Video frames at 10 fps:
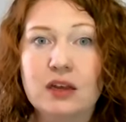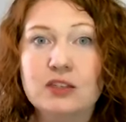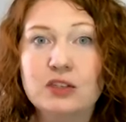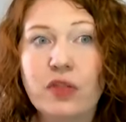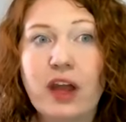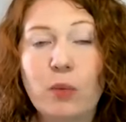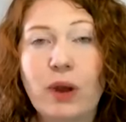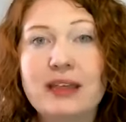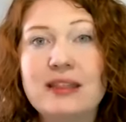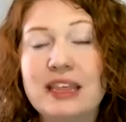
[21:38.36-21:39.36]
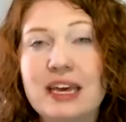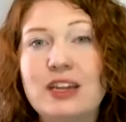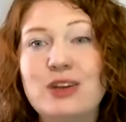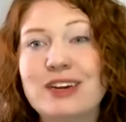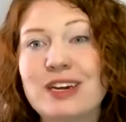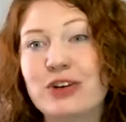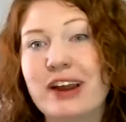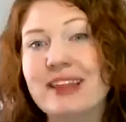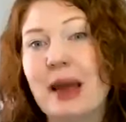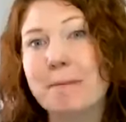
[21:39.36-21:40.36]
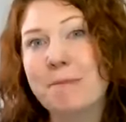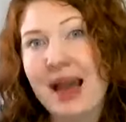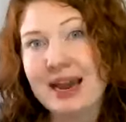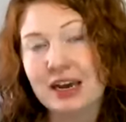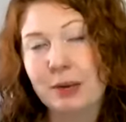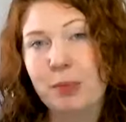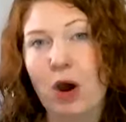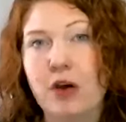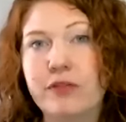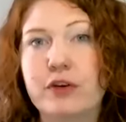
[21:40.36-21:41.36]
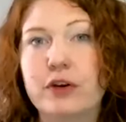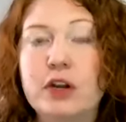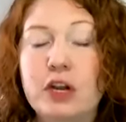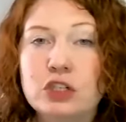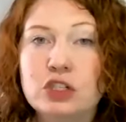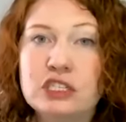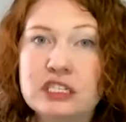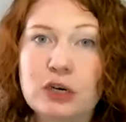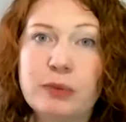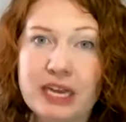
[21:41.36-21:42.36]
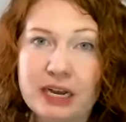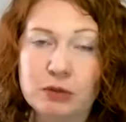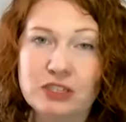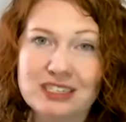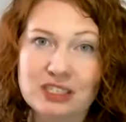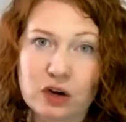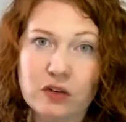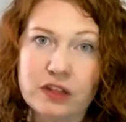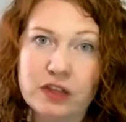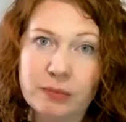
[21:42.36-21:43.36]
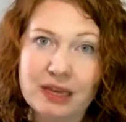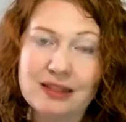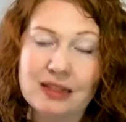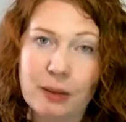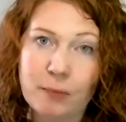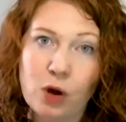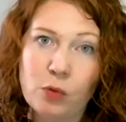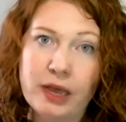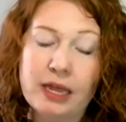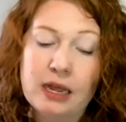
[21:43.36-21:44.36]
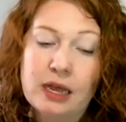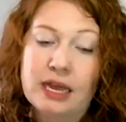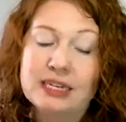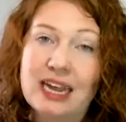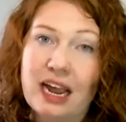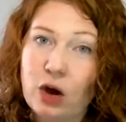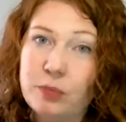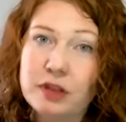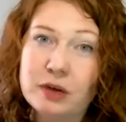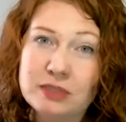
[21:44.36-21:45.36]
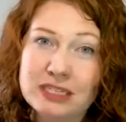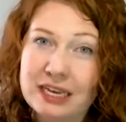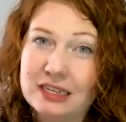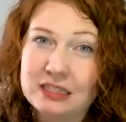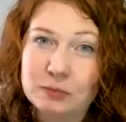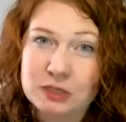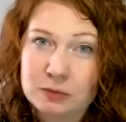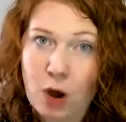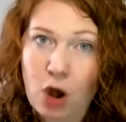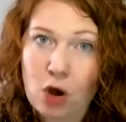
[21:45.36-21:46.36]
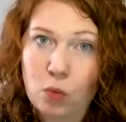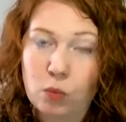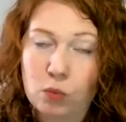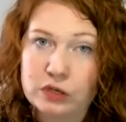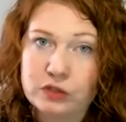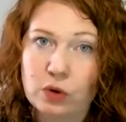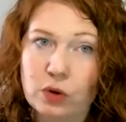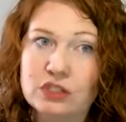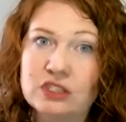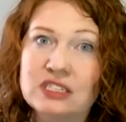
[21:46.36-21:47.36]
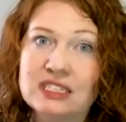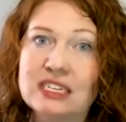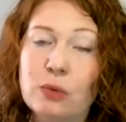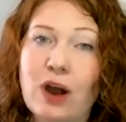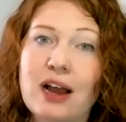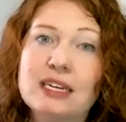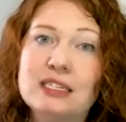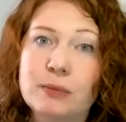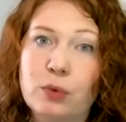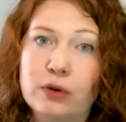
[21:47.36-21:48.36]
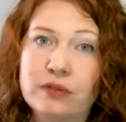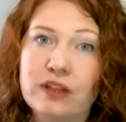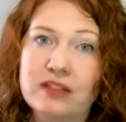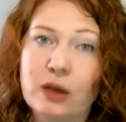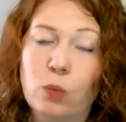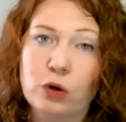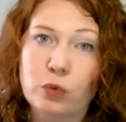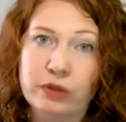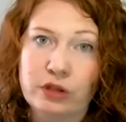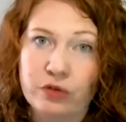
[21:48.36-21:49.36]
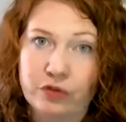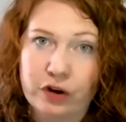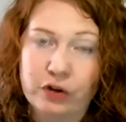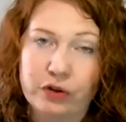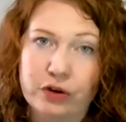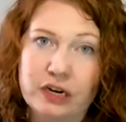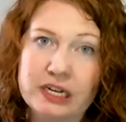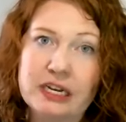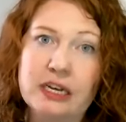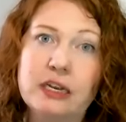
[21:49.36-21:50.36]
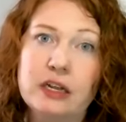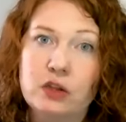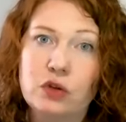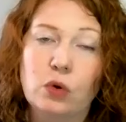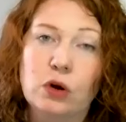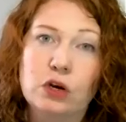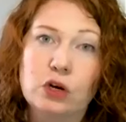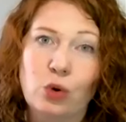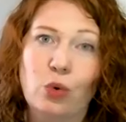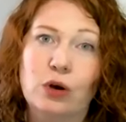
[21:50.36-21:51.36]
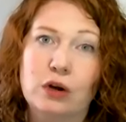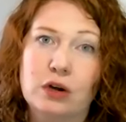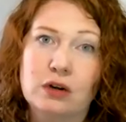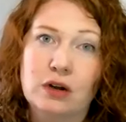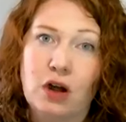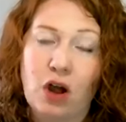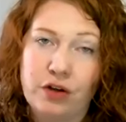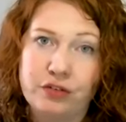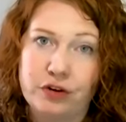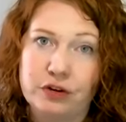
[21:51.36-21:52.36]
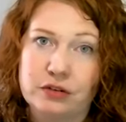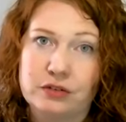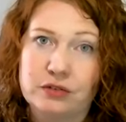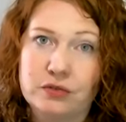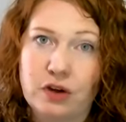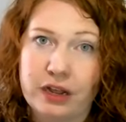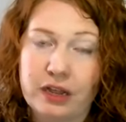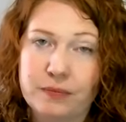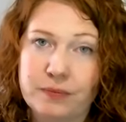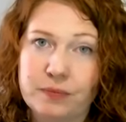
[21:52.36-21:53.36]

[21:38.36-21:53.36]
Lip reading: So that way, then you can create that backup offer to still be able to serve them in that moment and to help them to get some small results to see why it's important that they work with you further in your core offer, right?